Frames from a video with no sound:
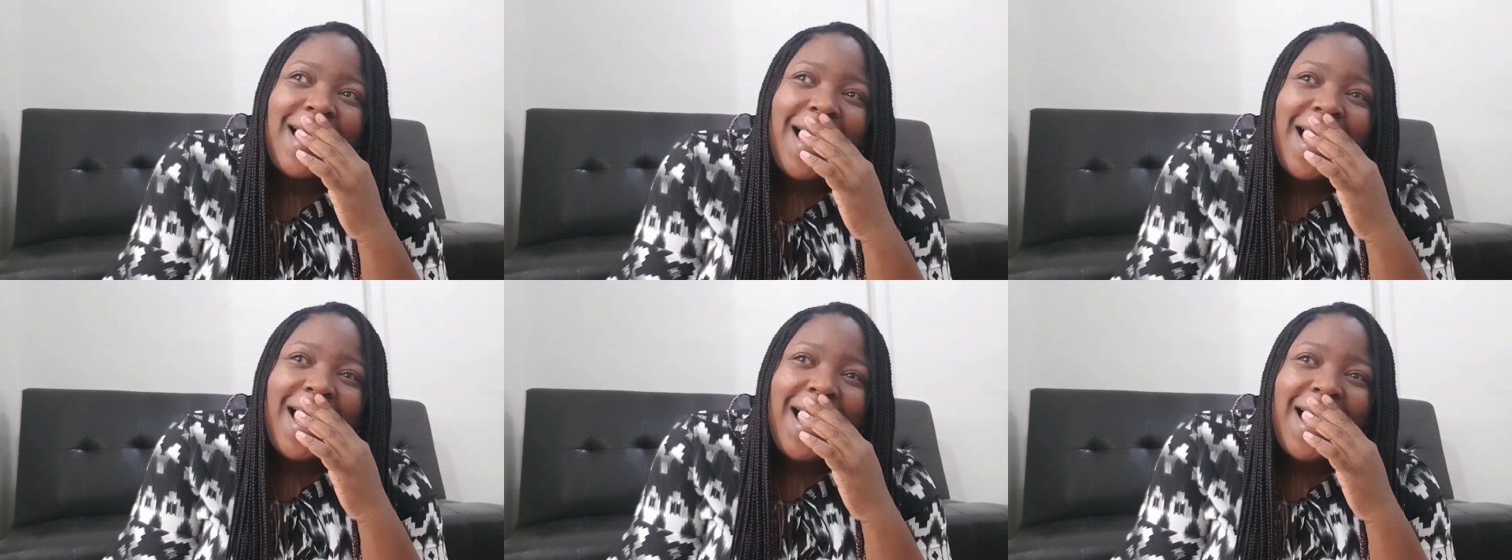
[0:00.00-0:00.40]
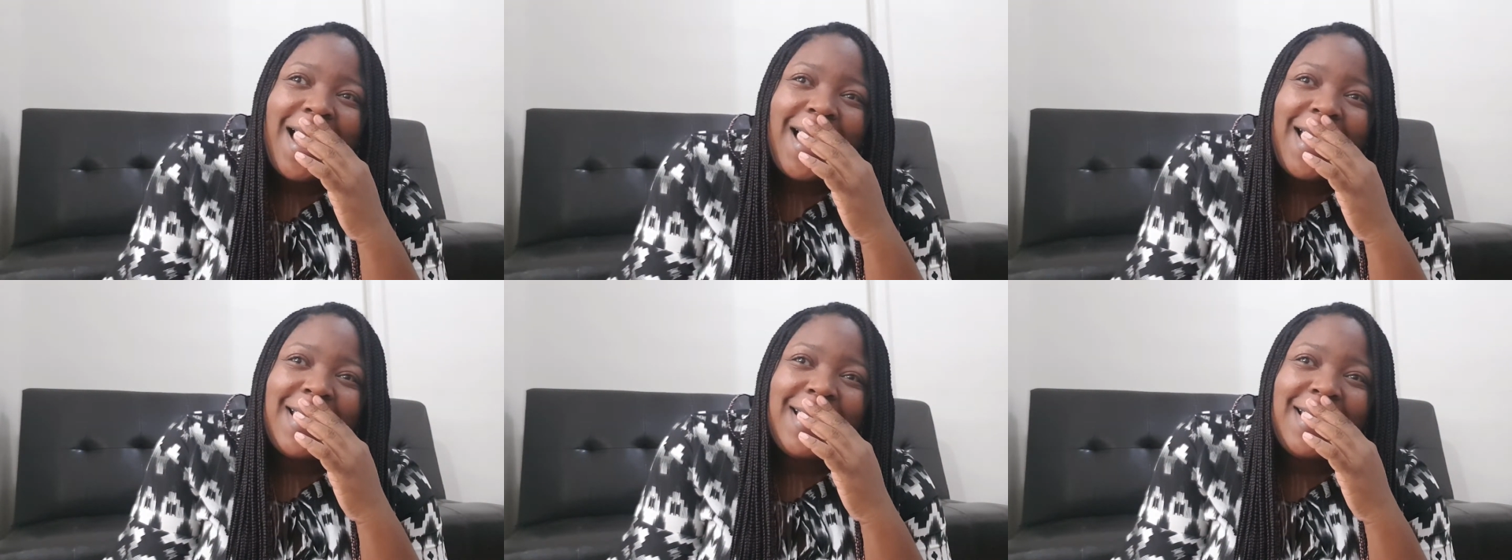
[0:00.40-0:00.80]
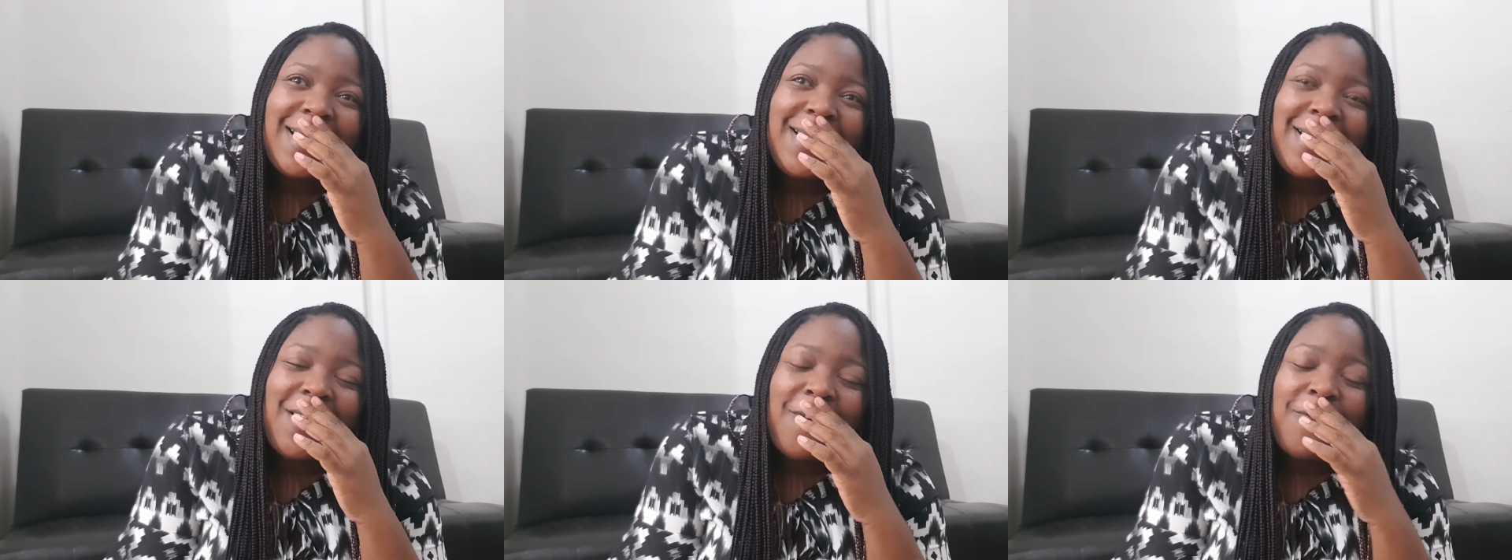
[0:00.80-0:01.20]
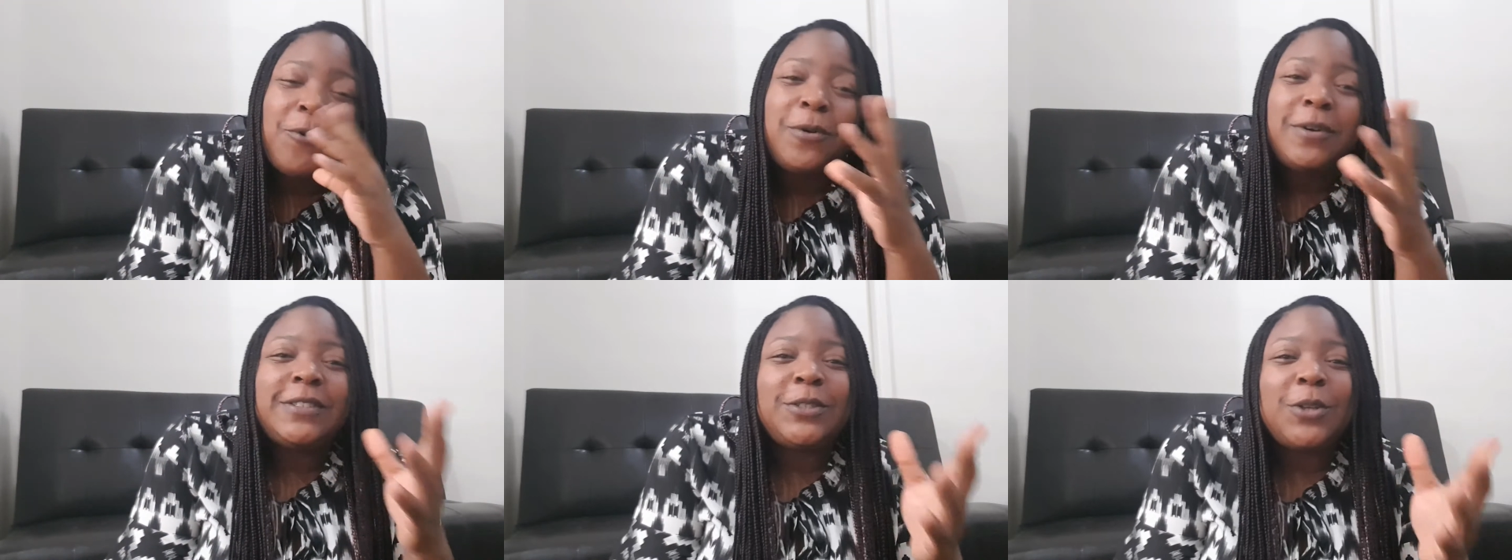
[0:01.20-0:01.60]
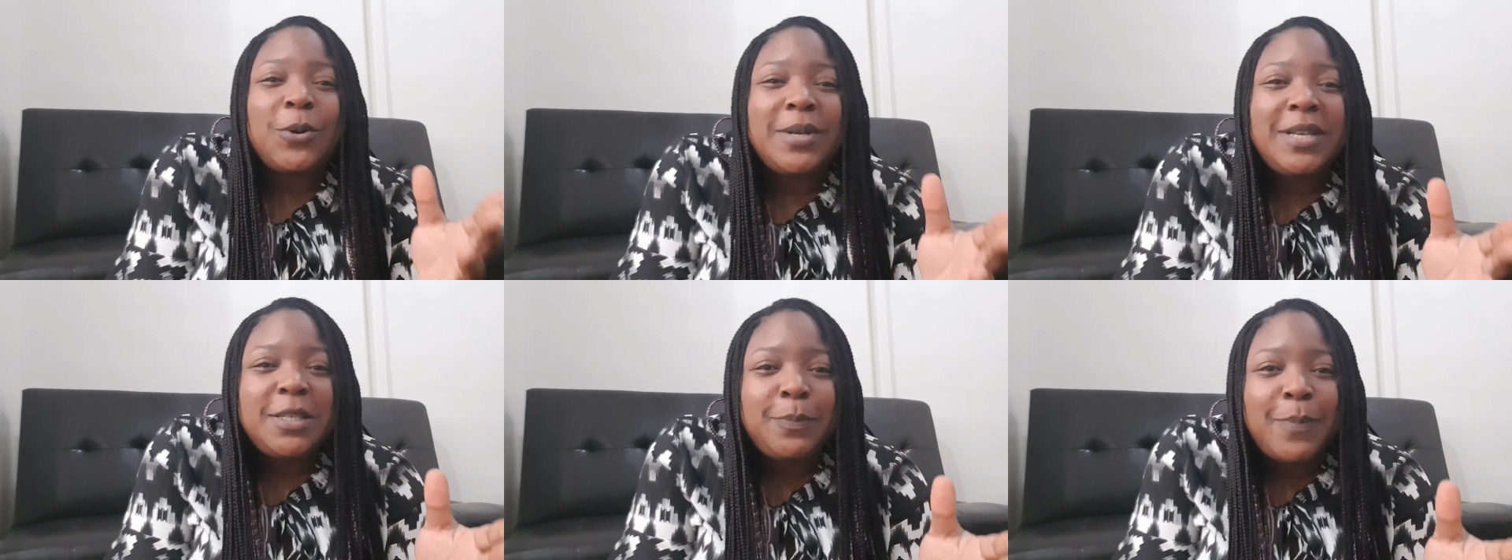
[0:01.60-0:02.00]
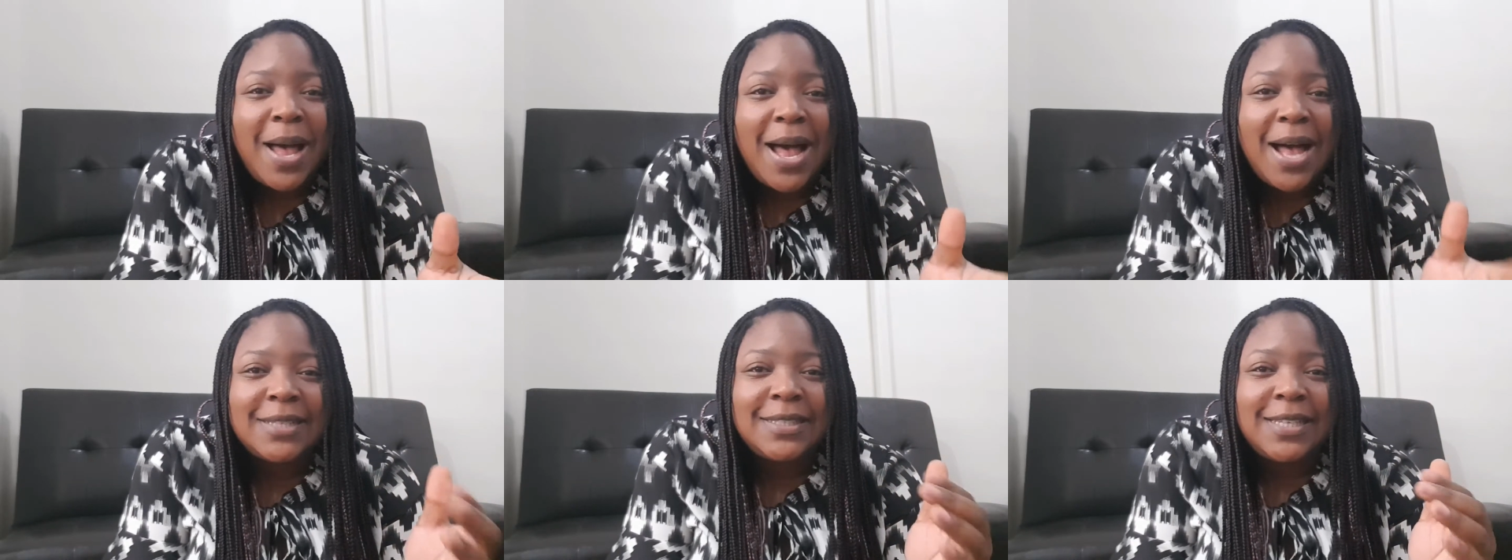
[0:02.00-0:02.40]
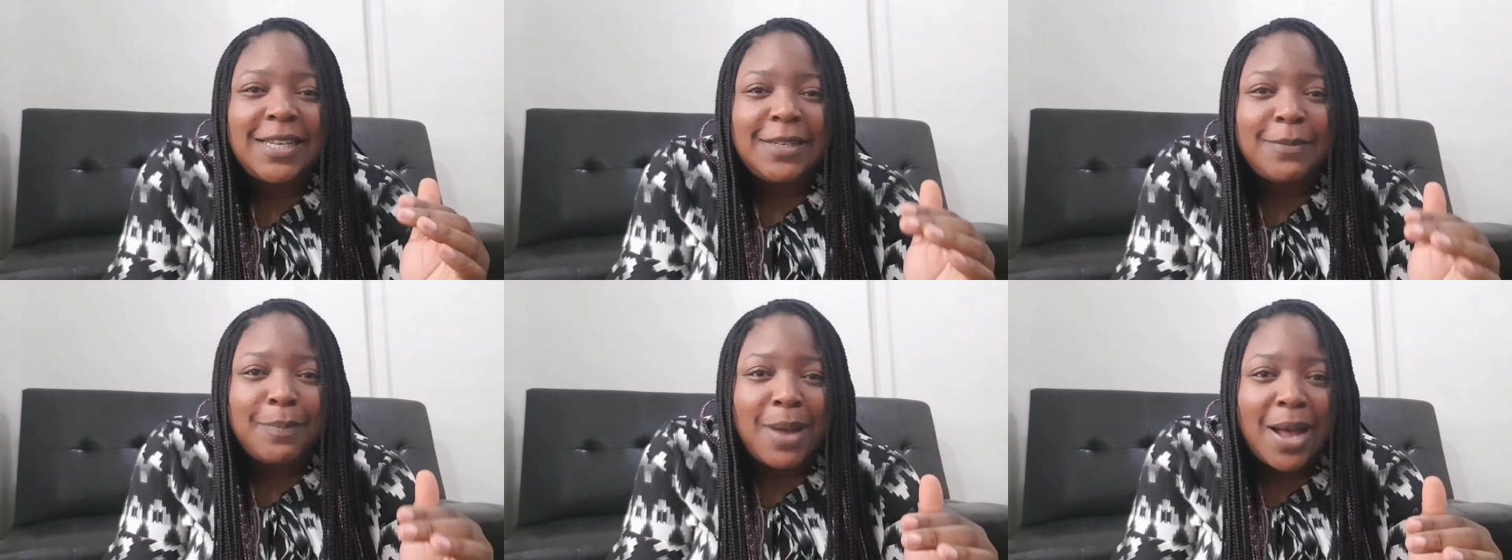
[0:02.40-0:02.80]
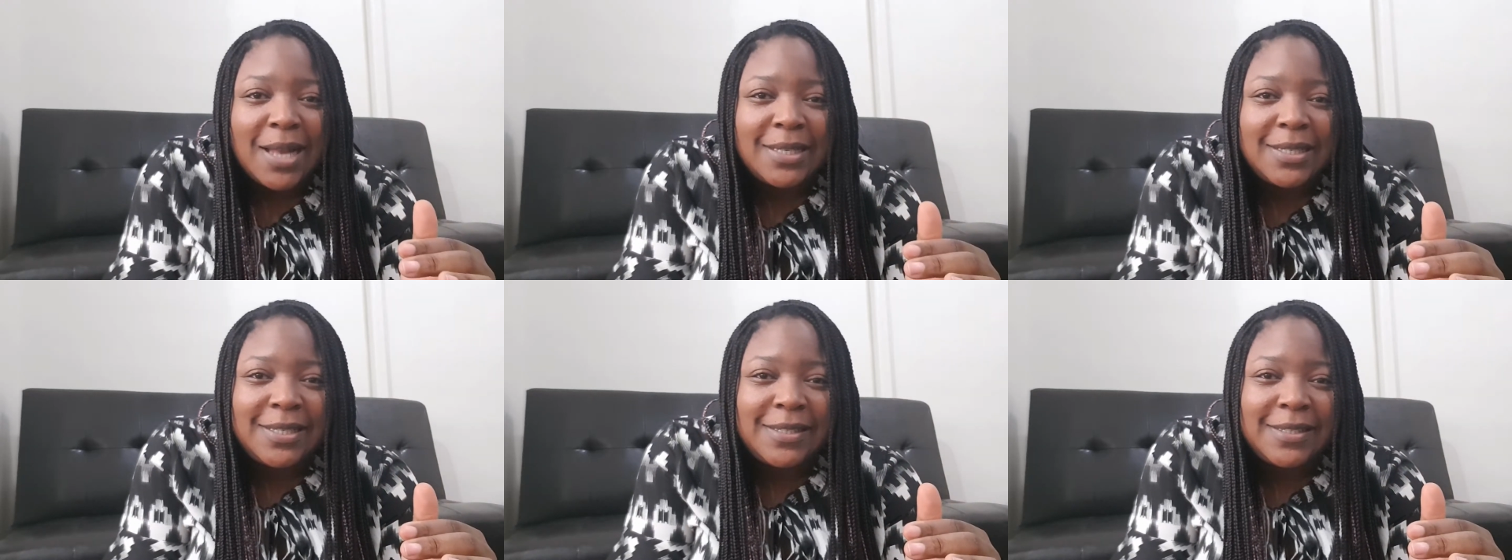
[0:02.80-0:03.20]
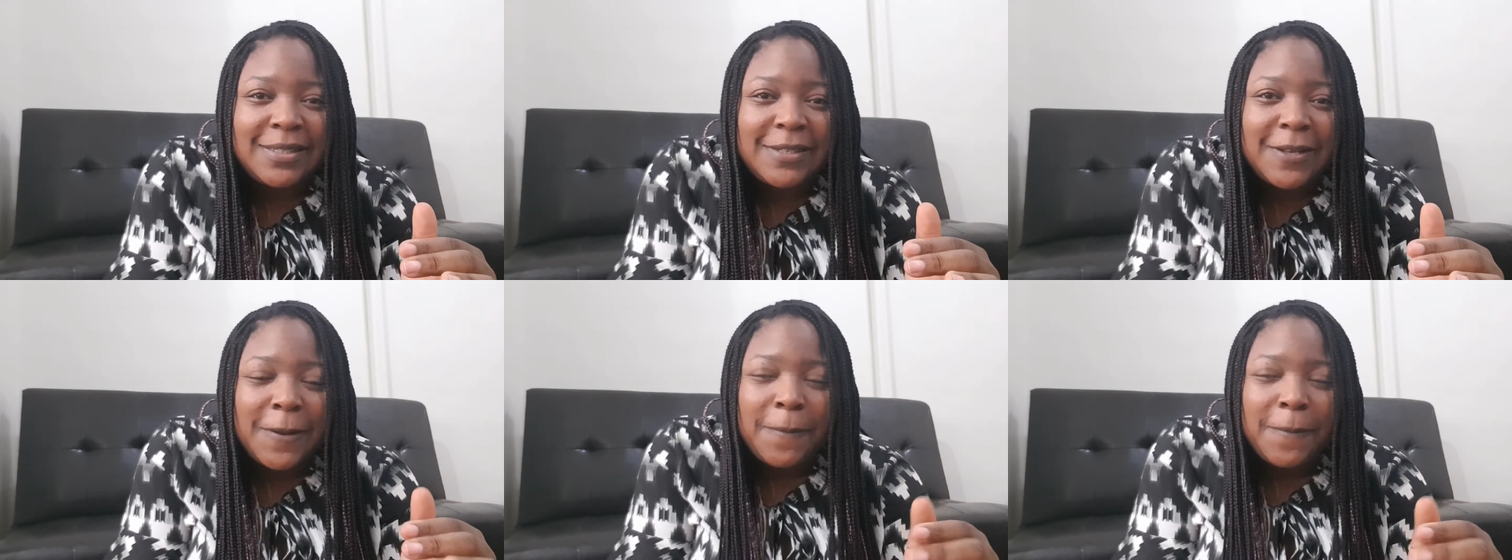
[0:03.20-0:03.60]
And of course, now he's passing bats